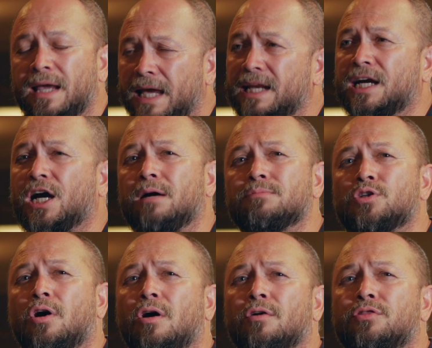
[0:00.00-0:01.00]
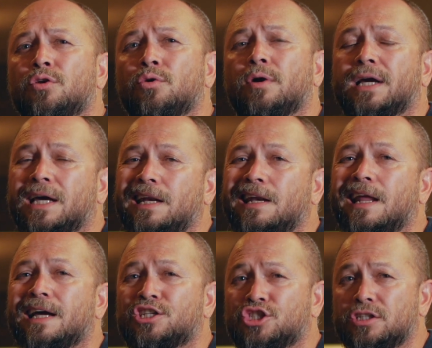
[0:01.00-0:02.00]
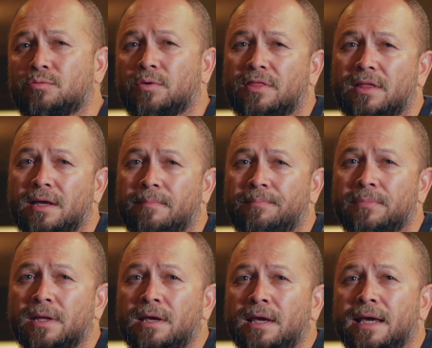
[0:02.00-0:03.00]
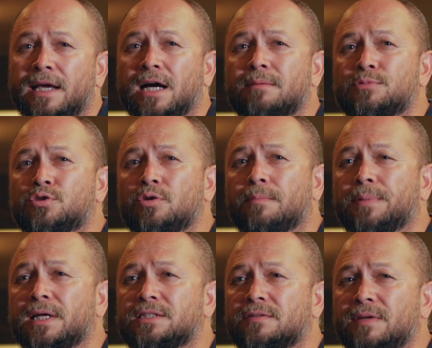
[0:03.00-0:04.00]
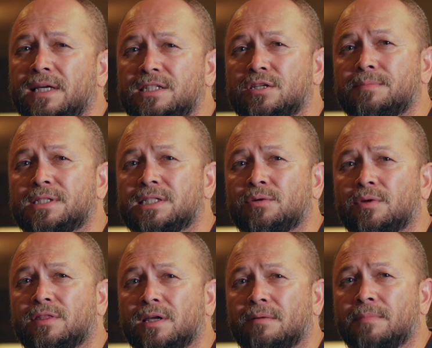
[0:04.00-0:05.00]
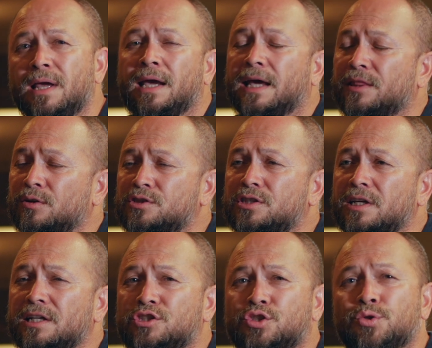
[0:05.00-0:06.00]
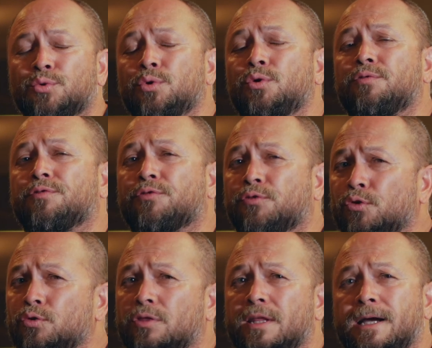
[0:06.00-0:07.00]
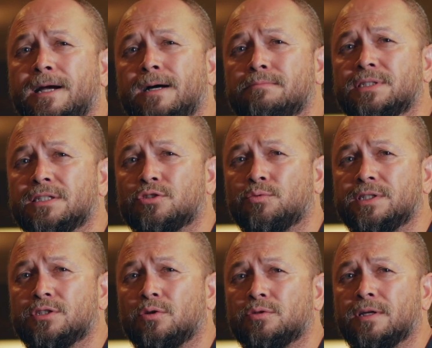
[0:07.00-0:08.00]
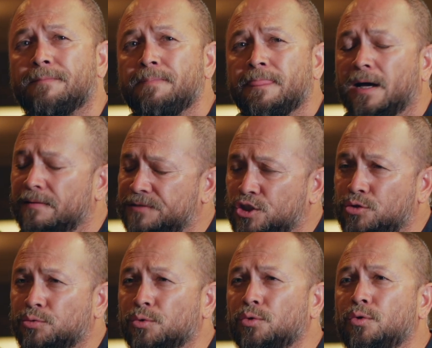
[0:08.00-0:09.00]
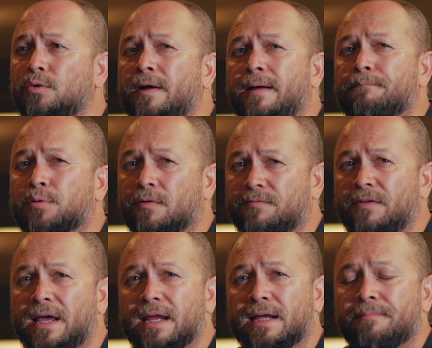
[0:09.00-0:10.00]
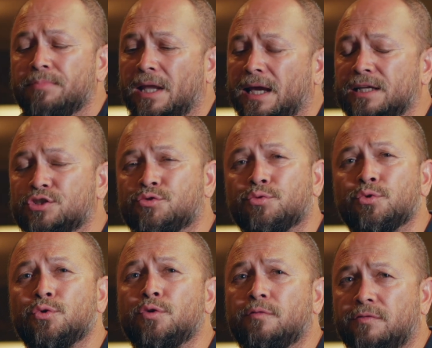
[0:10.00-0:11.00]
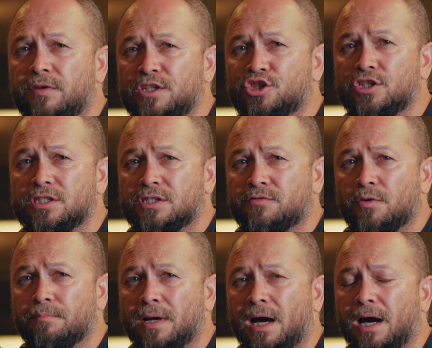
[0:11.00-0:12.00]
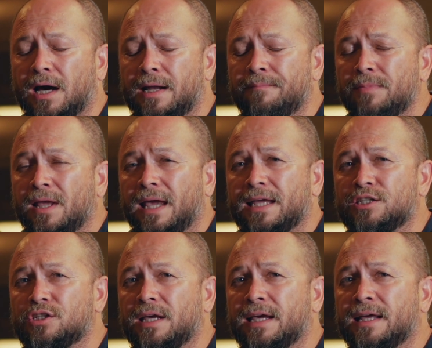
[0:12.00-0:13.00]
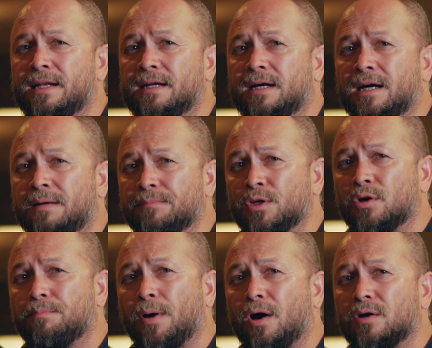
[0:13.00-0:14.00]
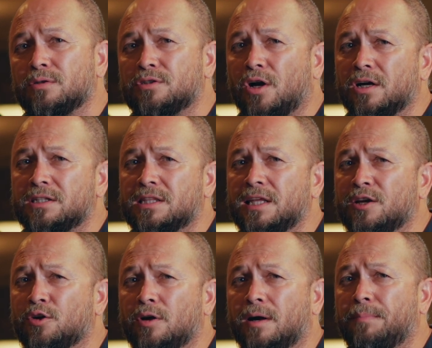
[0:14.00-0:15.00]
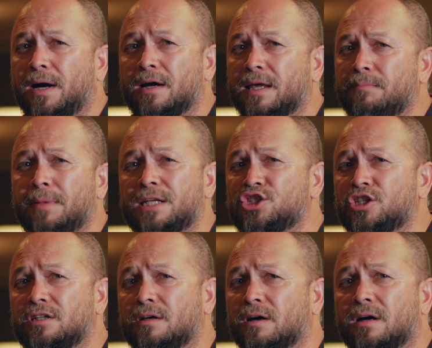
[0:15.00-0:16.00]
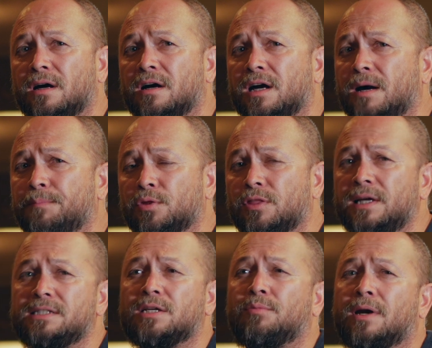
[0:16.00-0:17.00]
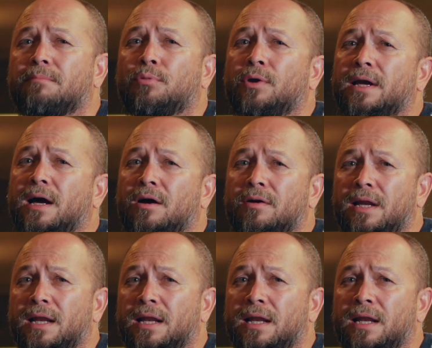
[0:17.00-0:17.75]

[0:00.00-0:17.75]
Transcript: And it comes all through a connection with him. It comes through a place of intimacy with him. And there's a true fruit that comes as a result of true prophetic and true visions from God. And you know, Paul talked here about, he mentioned a couple things I want to bring out.